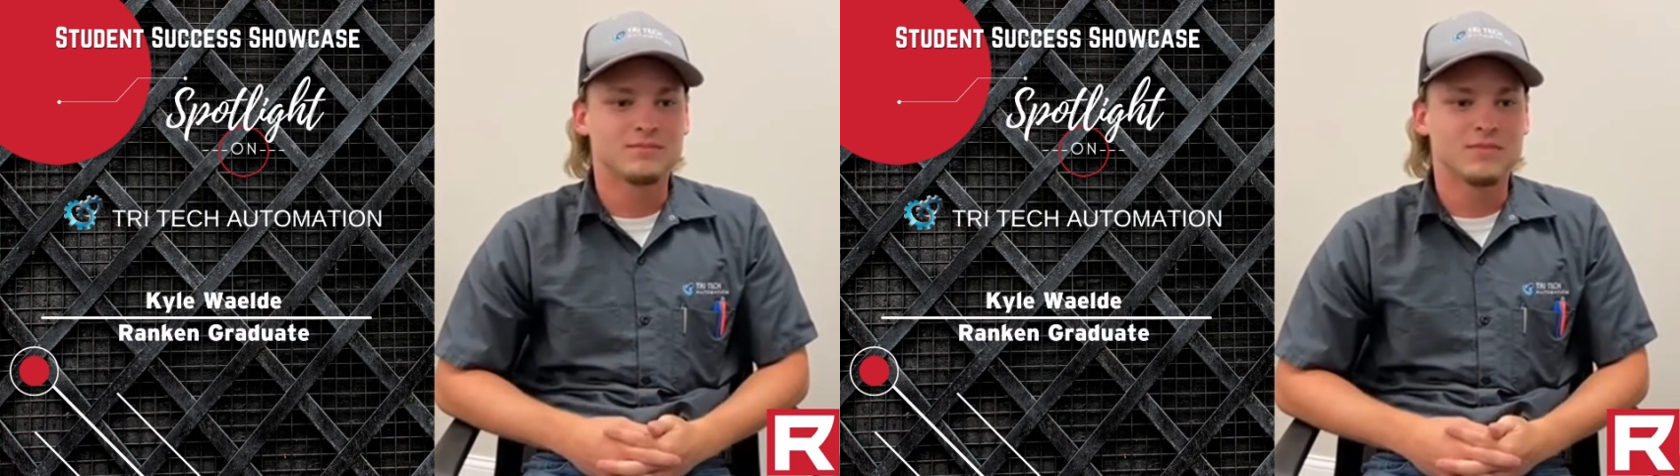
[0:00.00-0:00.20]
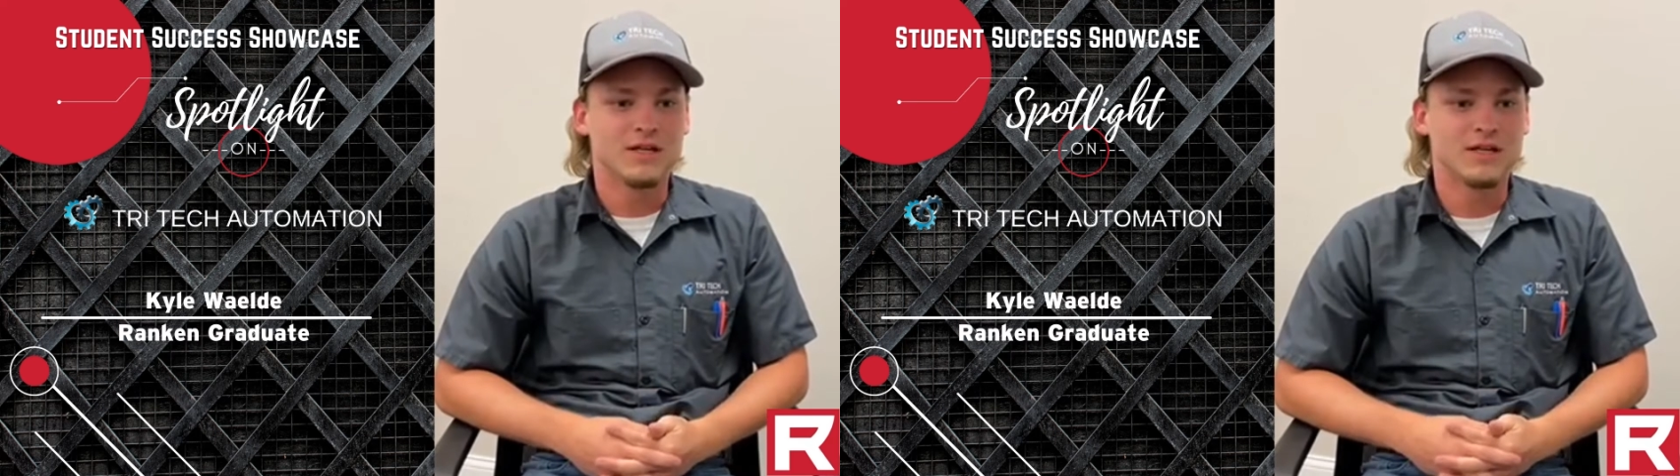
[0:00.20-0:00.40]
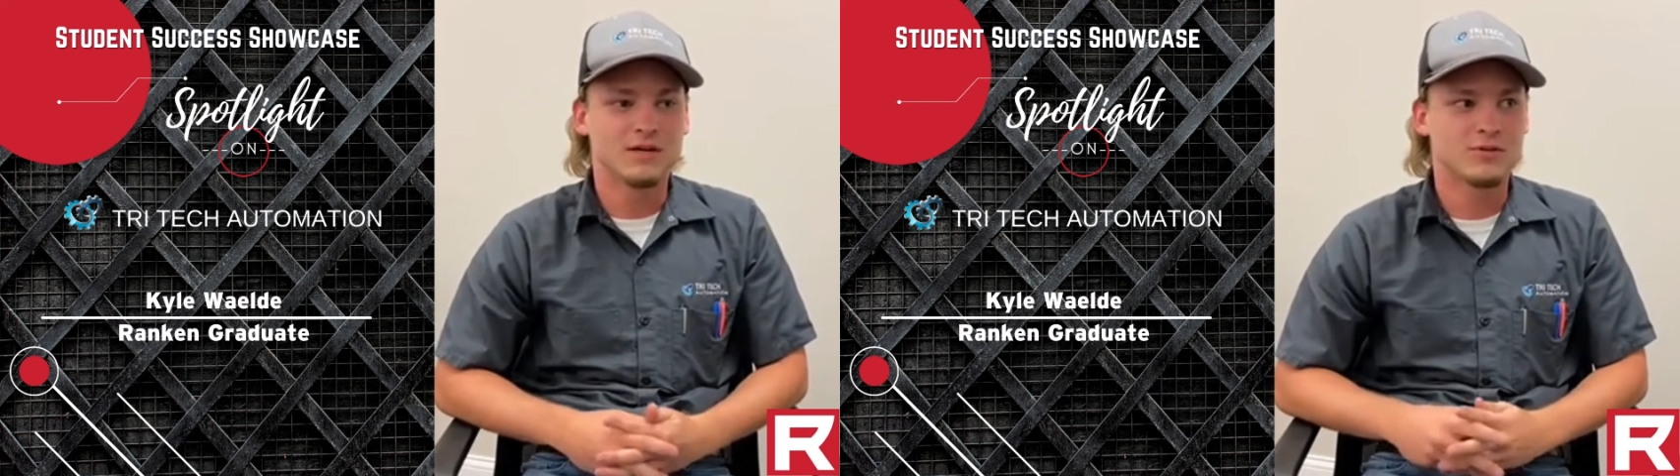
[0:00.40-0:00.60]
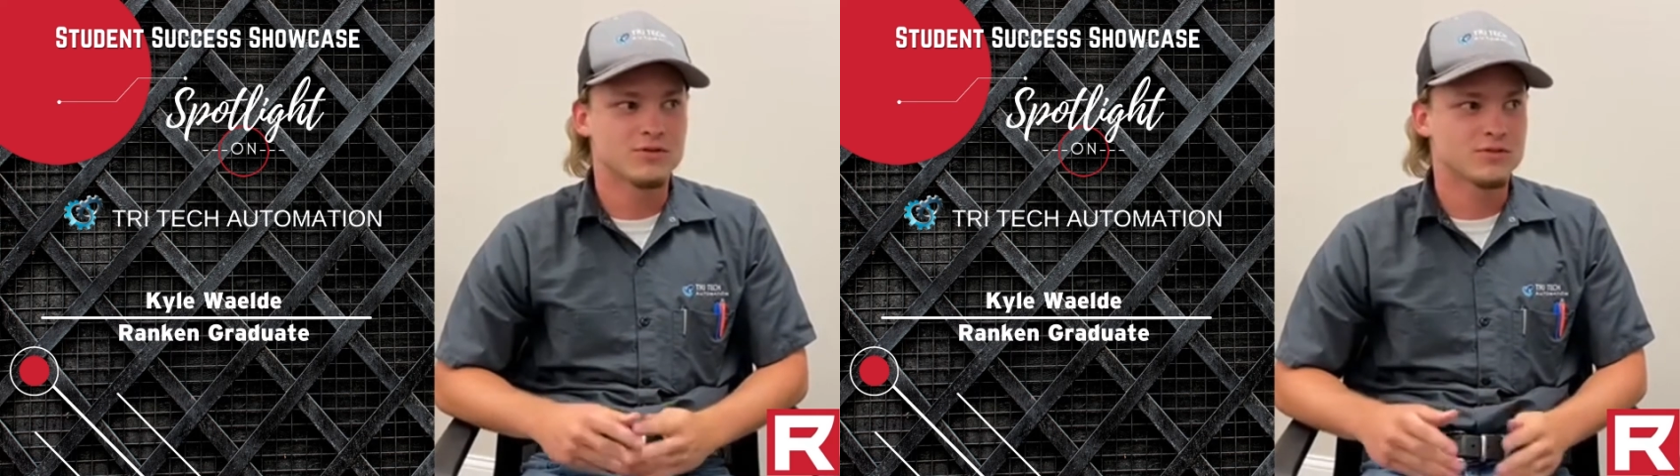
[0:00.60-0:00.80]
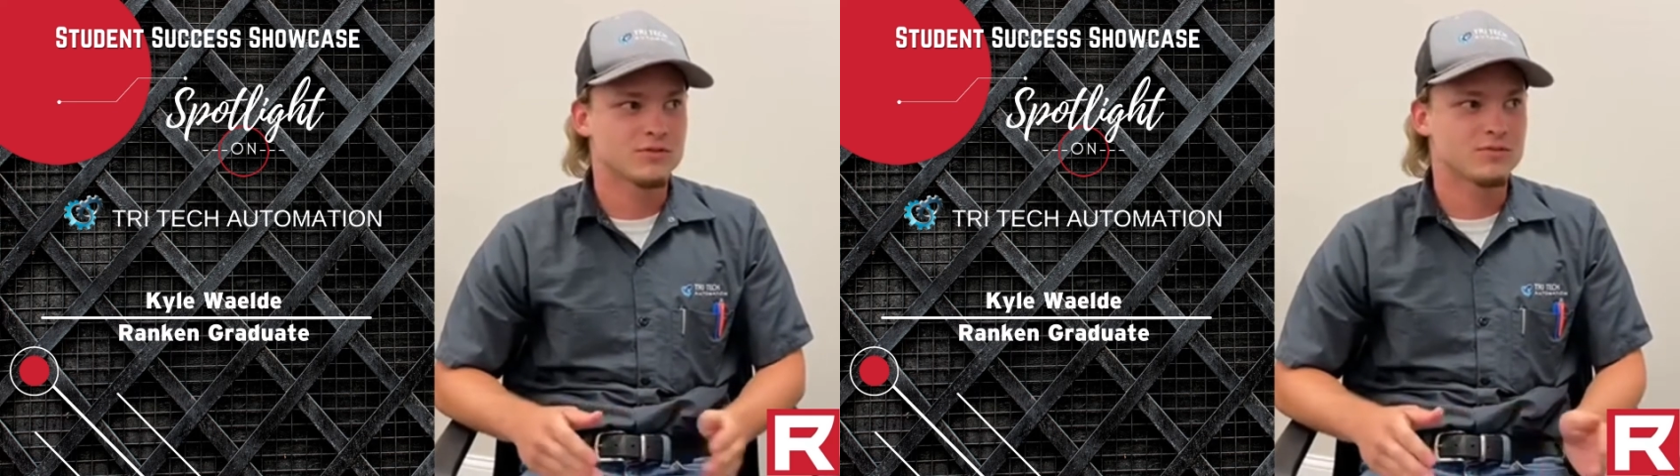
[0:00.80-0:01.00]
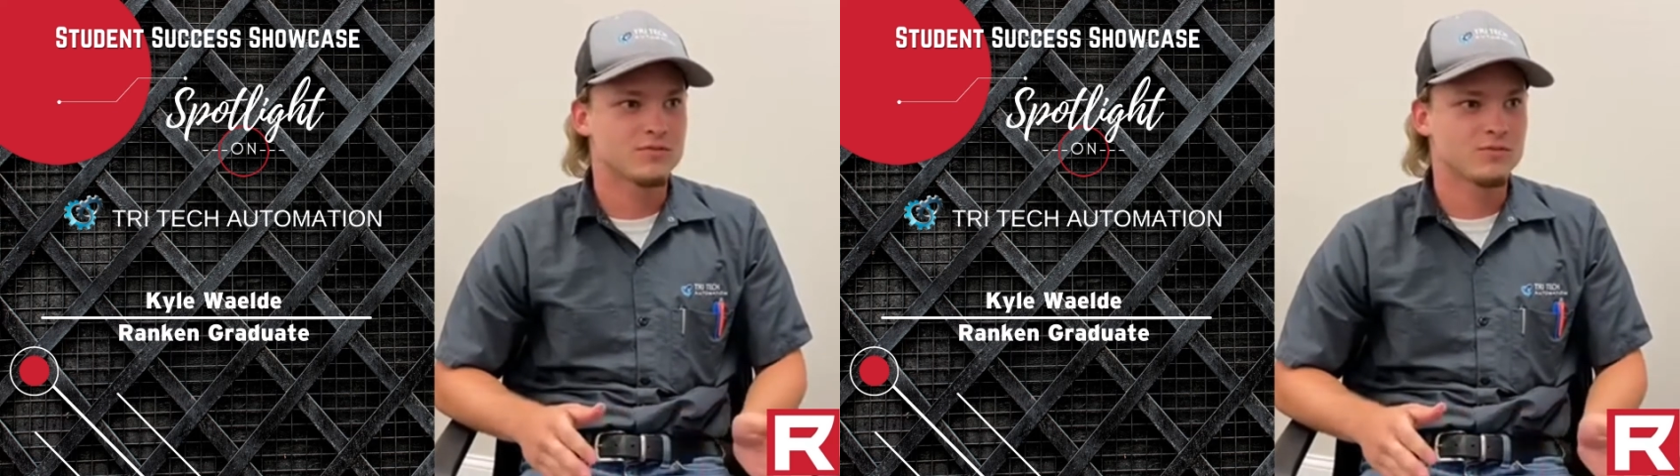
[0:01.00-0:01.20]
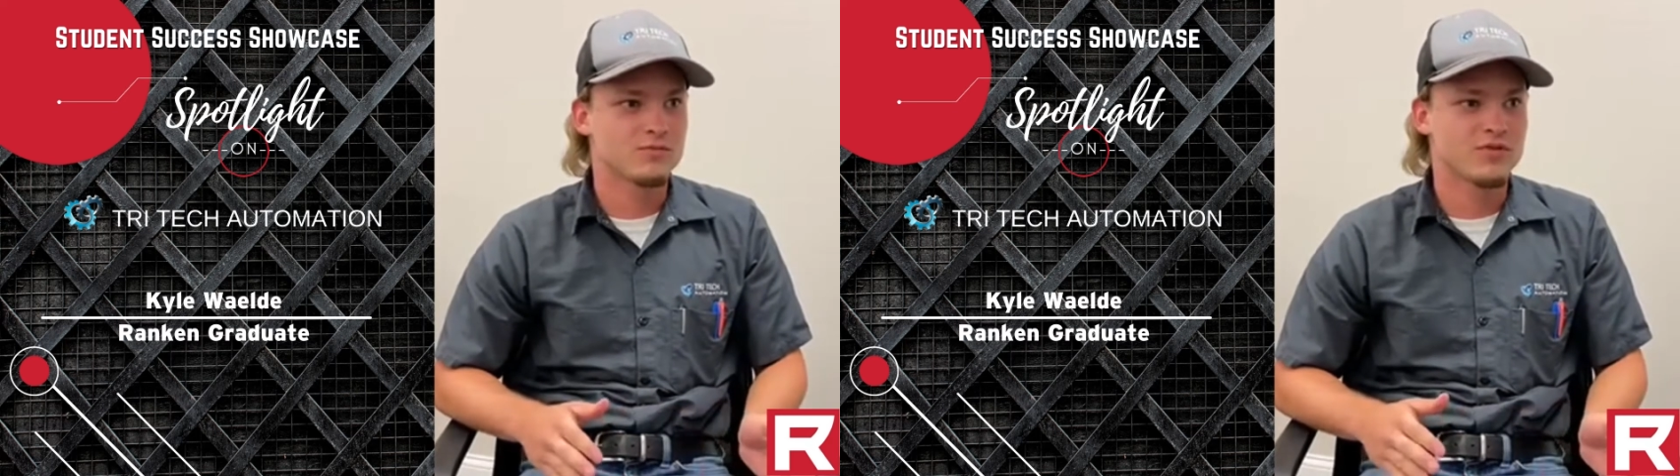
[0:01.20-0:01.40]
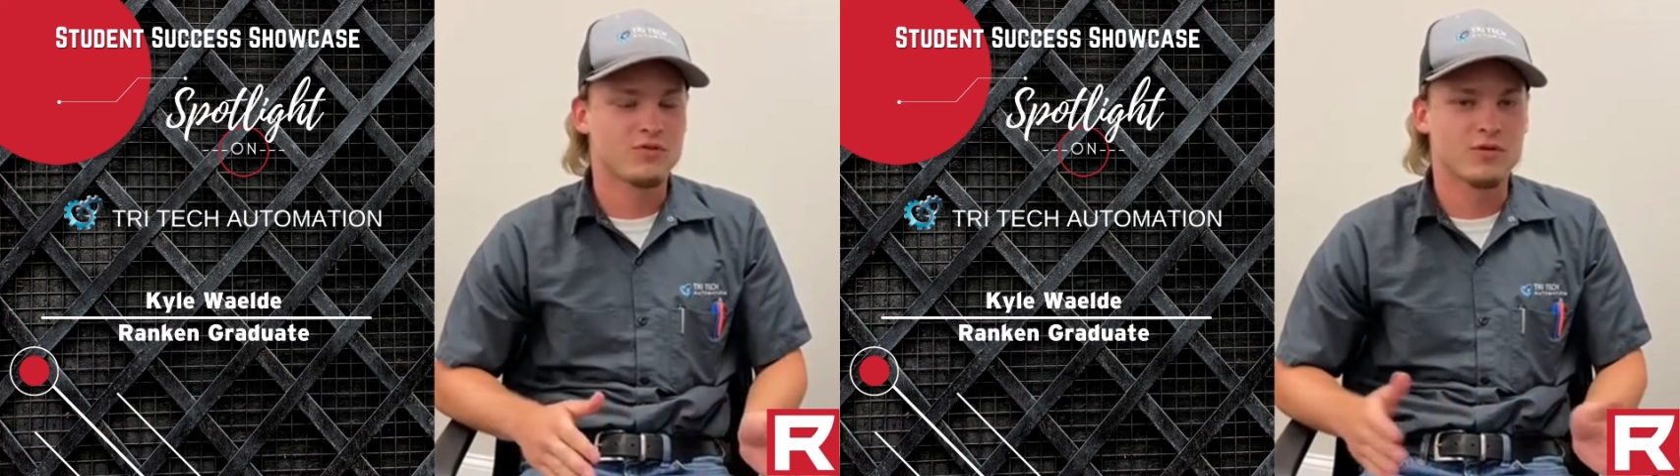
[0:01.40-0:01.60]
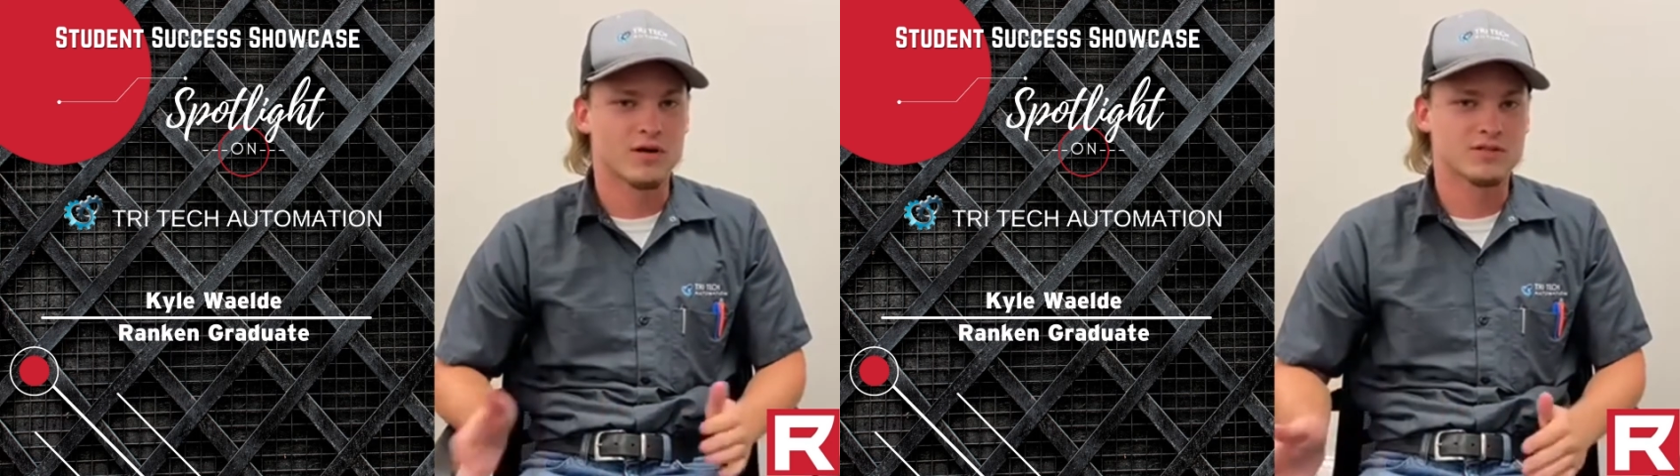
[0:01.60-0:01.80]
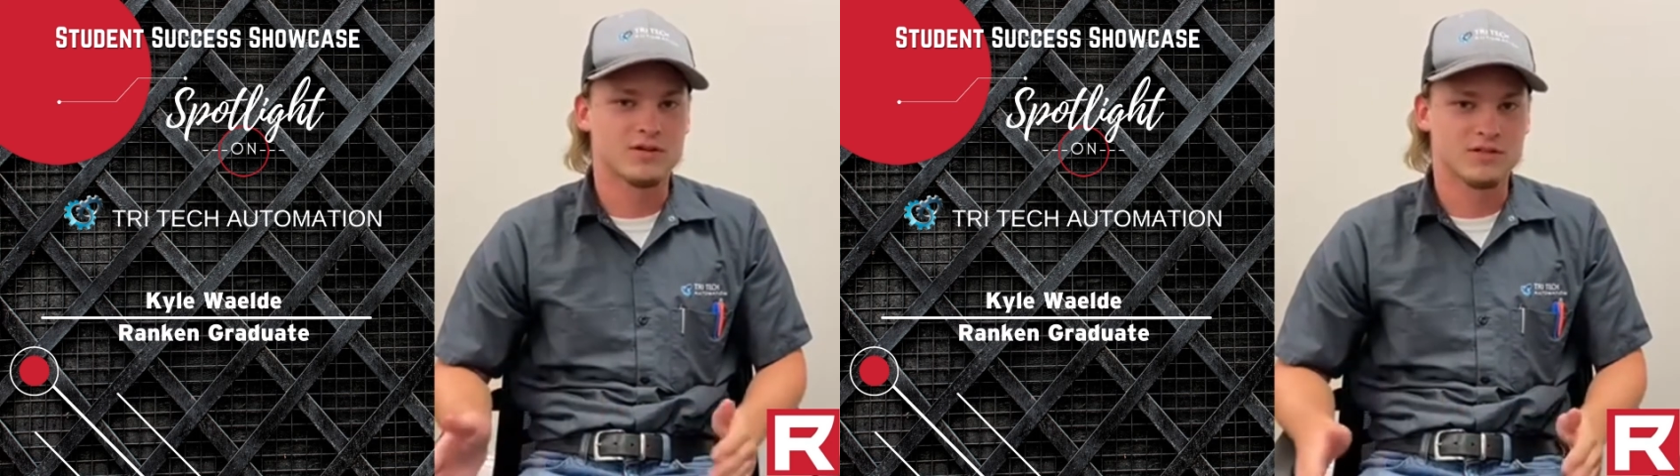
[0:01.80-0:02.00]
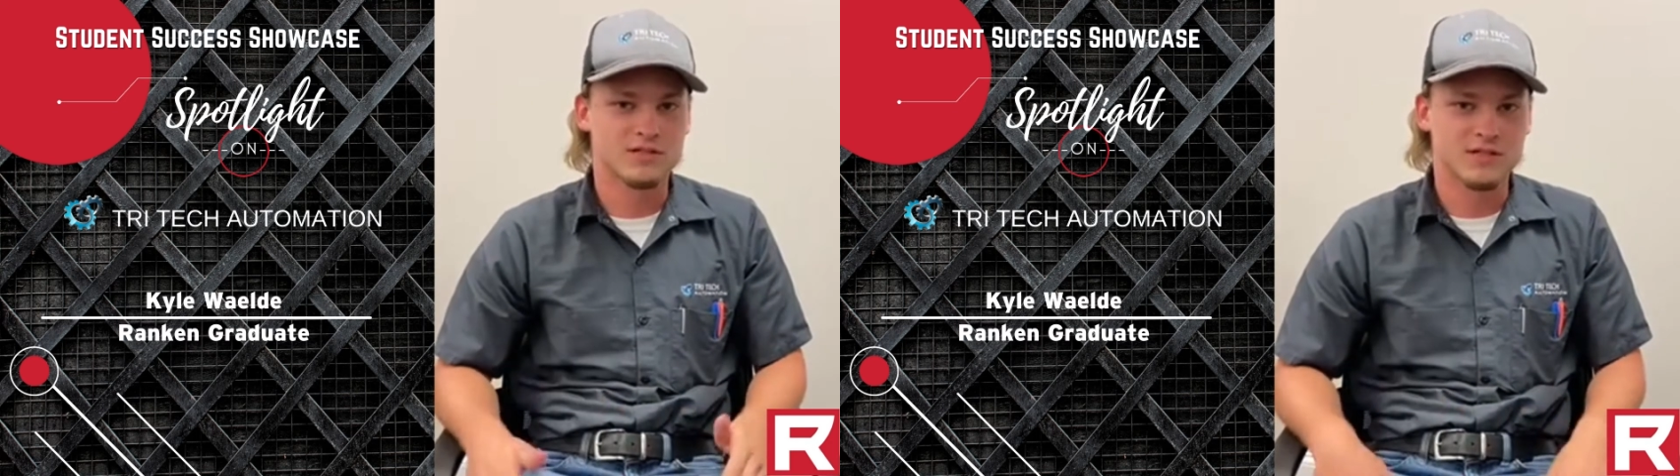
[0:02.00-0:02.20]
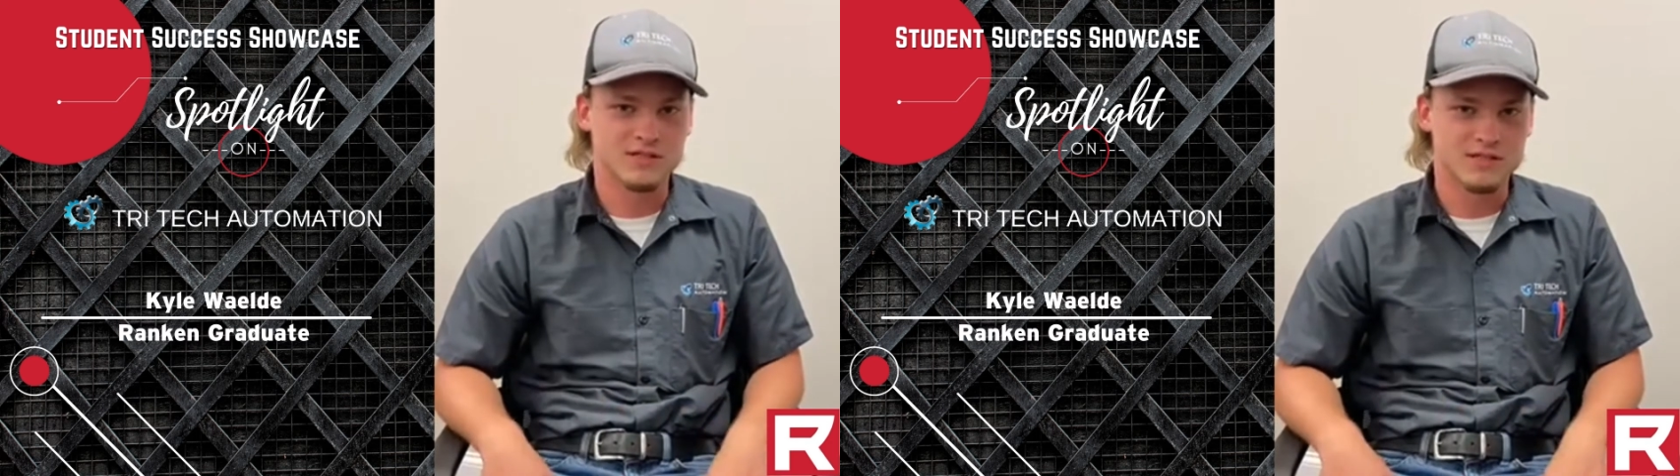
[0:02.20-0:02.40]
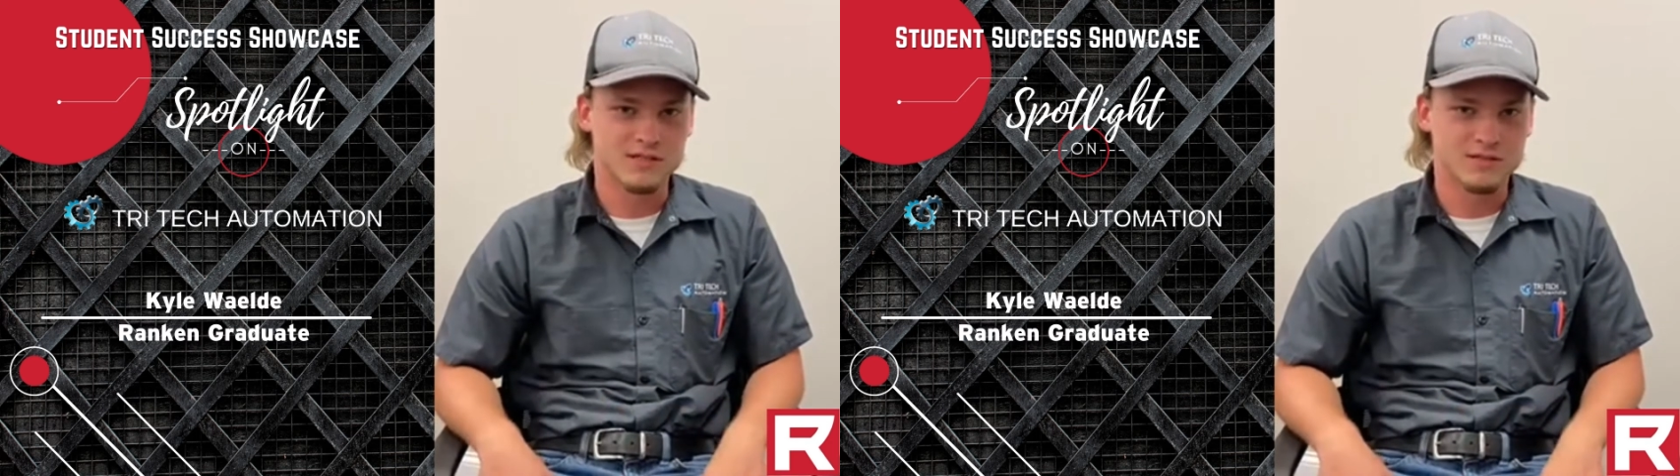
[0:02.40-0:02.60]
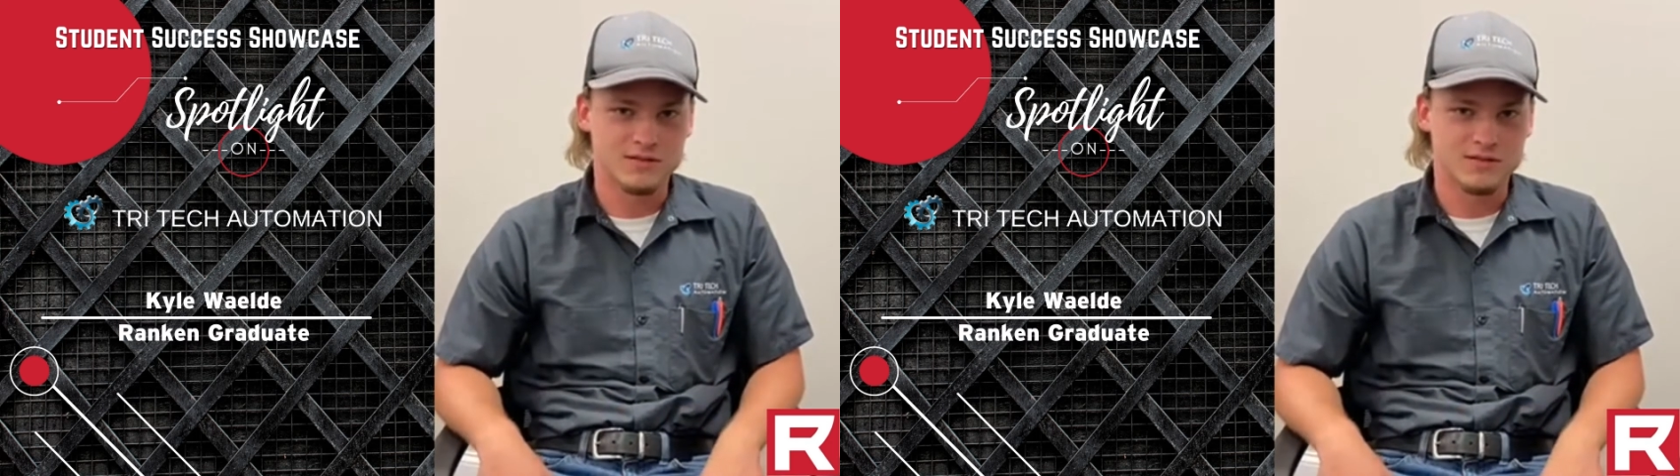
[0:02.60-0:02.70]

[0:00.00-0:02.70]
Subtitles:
and that was before I started CST.